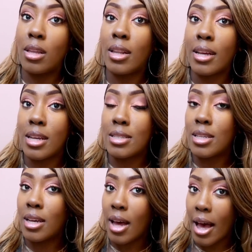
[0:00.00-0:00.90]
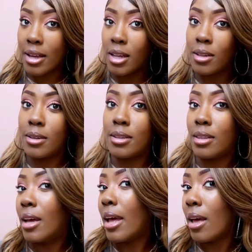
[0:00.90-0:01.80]
And like I said, I colored
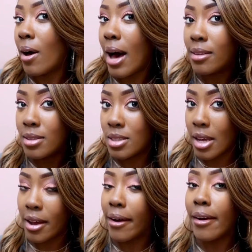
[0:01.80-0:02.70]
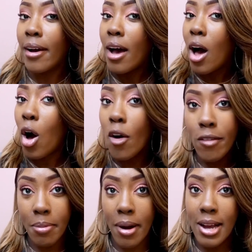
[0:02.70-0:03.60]
the hell out this hair,
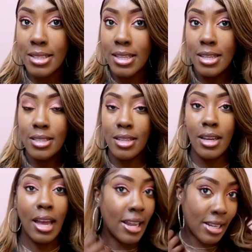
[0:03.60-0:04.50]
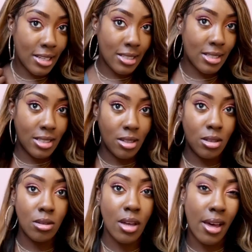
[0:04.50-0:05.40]
over processed it, and it
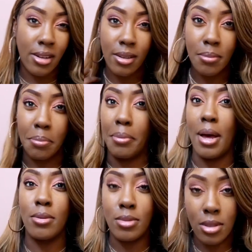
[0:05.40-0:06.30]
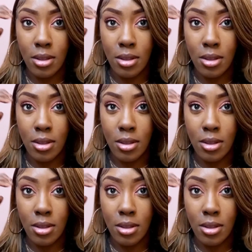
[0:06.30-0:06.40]
still kind of bounced